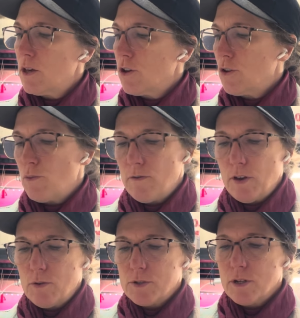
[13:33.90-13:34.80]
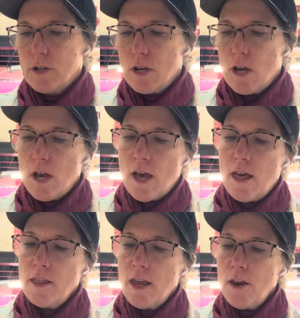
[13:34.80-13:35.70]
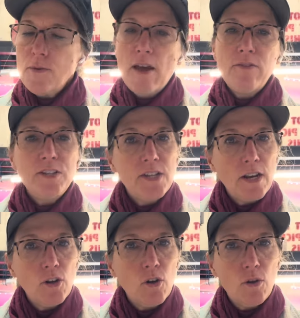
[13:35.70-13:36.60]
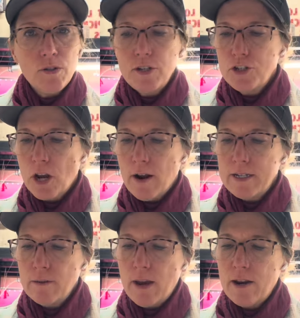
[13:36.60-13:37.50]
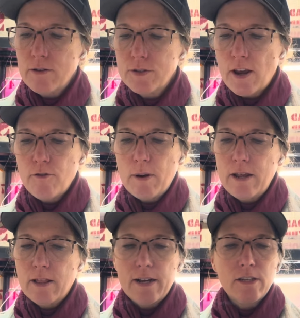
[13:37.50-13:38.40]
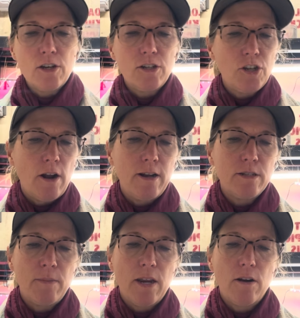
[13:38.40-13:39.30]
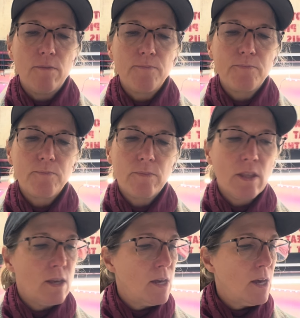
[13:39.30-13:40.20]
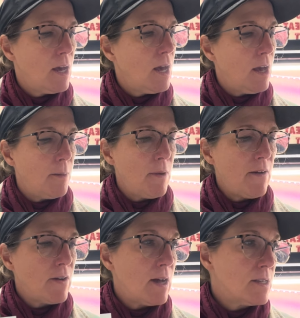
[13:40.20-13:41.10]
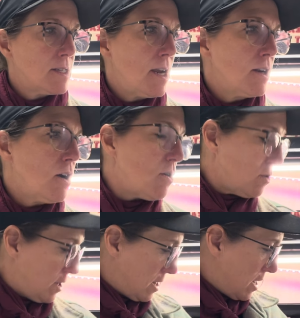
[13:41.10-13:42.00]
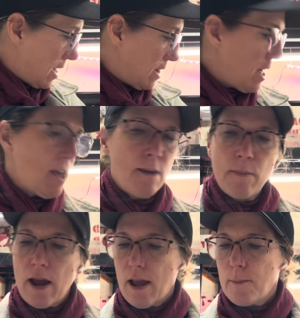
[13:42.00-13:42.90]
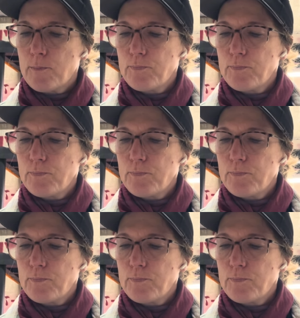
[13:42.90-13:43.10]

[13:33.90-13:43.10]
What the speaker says: reviews. And then we have the Sun Gold cherry tomatoes. Everybody likes a good cherry tomato. I've got Sun Gold, and then I think in my